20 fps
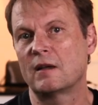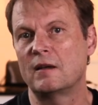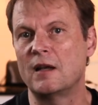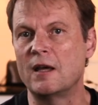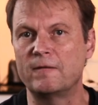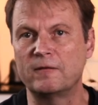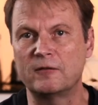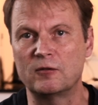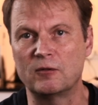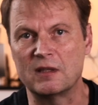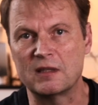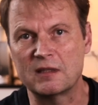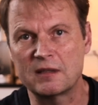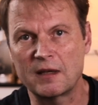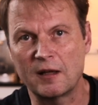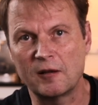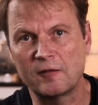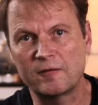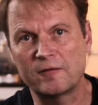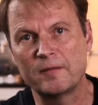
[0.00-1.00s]
Left to
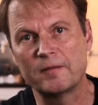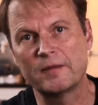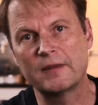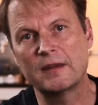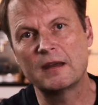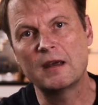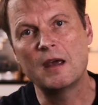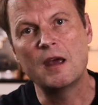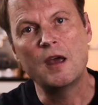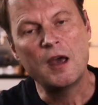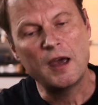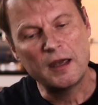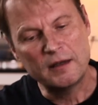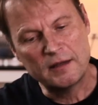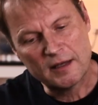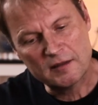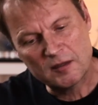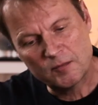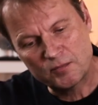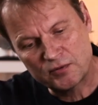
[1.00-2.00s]
itself, it has a